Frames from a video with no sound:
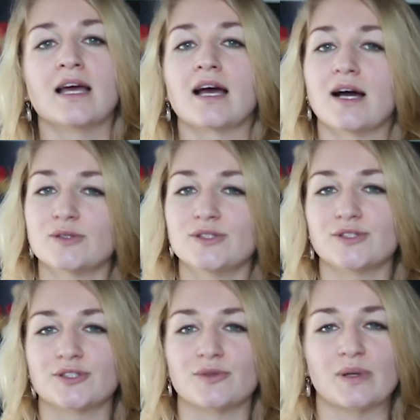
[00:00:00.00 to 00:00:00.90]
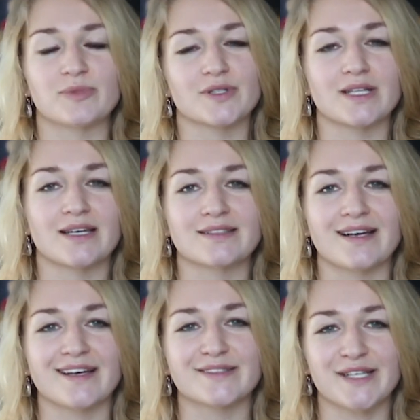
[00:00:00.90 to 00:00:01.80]
How do you show up
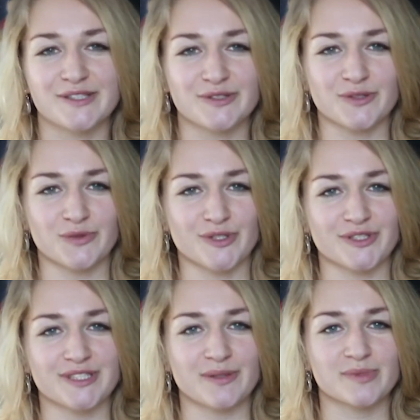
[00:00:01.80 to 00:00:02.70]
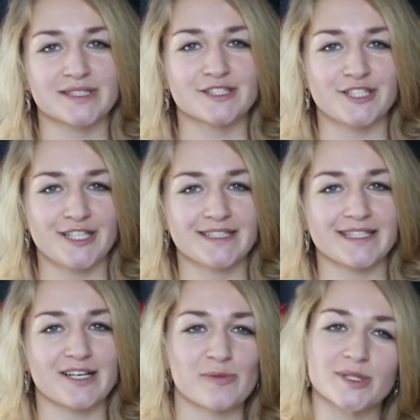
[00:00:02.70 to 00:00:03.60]
online? I'd like to know your tips. Share in
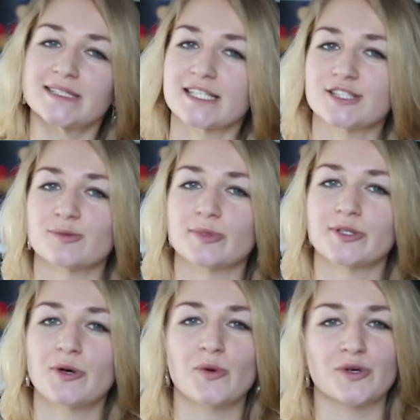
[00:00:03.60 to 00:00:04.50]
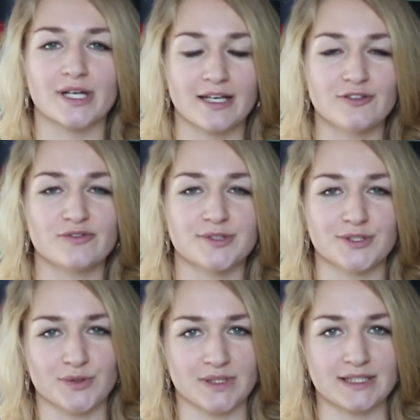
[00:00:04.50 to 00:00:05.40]
the comment section below or head over
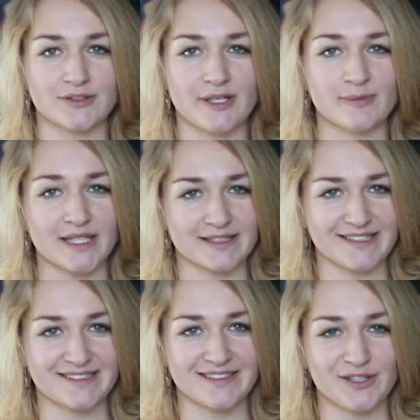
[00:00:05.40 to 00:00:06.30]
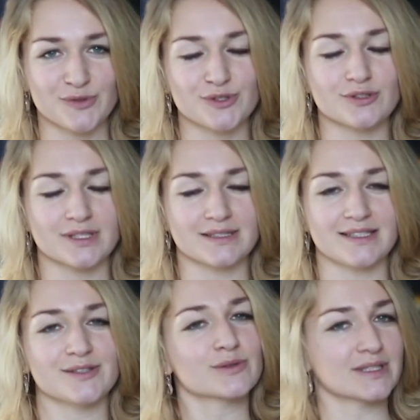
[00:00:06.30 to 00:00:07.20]
to Instagram at Lesia Liu to
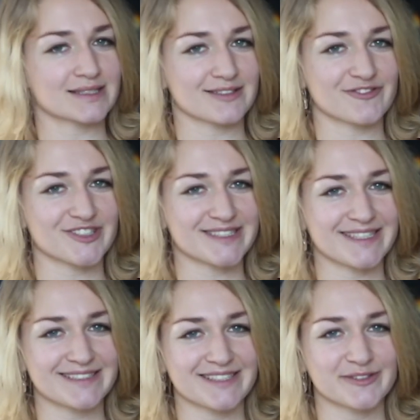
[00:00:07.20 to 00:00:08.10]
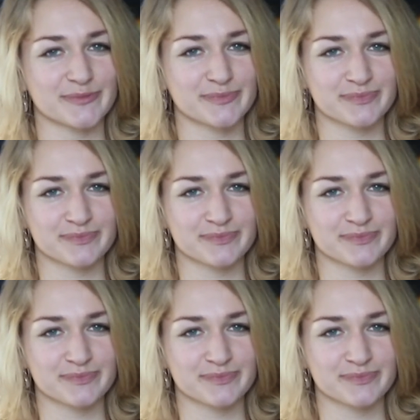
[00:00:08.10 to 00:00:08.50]
continue this conversation.